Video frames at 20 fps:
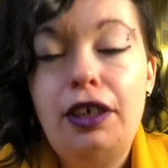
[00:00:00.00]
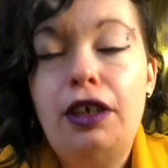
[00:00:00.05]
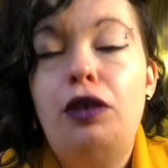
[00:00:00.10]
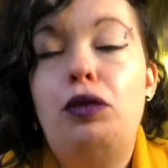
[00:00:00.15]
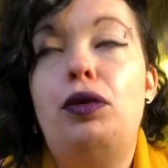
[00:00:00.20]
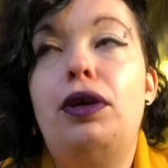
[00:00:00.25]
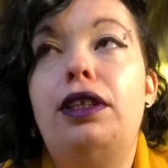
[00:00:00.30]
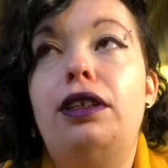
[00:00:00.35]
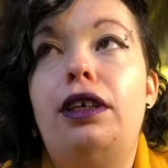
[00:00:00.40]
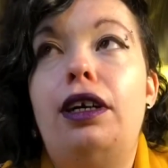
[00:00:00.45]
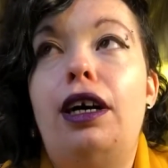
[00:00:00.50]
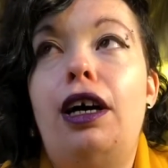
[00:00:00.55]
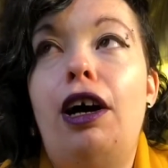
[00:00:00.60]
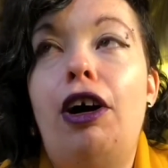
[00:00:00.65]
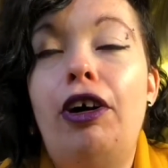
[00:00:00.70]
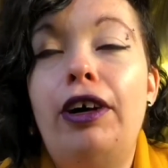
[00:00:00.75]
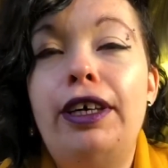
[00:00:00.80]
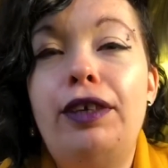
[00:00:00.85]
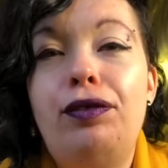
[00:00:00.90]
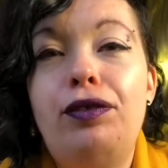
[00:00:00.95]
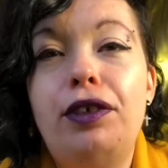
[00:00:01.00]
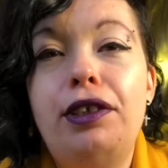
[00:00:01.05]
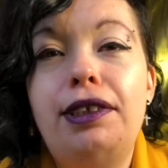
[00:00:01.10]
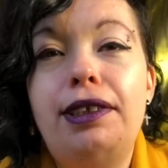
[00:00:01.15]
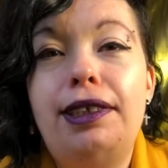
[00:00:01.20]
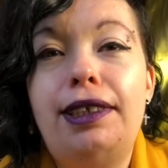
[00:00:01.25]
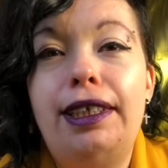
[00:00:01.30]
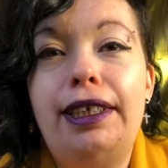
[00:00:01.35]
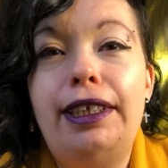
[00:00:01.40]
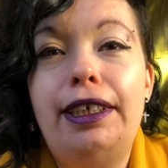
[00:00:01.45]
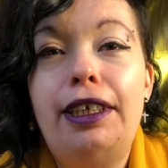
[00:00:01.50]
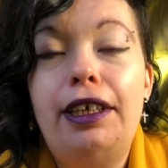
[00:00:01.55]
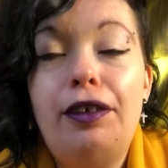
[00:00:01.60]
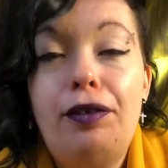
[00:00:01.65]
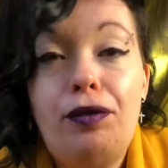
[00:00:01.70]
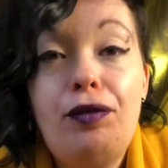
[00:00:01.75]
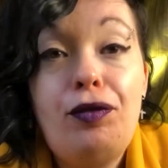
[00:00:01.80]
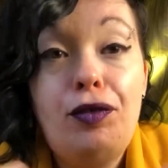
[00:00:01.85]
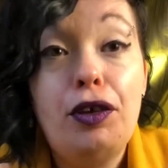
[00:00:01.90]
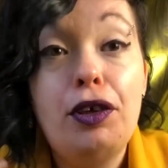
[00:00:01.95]
Well, I
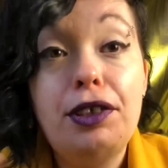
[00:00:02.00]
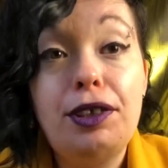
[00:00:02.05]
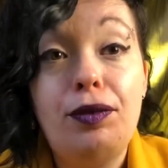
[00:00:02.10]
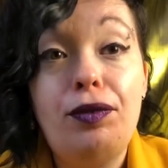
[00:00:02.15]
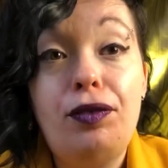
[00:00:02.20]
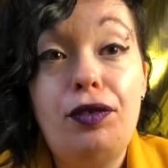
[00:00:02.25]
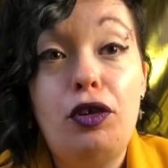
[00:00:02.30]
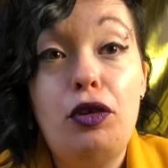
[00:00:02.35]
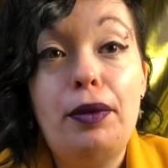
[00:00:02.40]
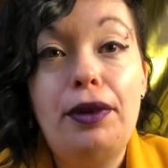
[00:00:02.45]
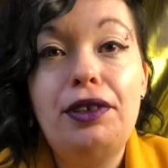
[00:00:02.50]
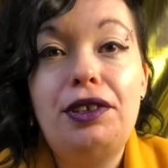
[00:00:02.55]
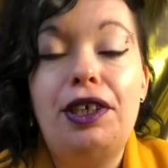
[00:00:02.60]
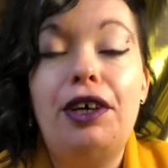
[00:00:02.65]
first and foremost,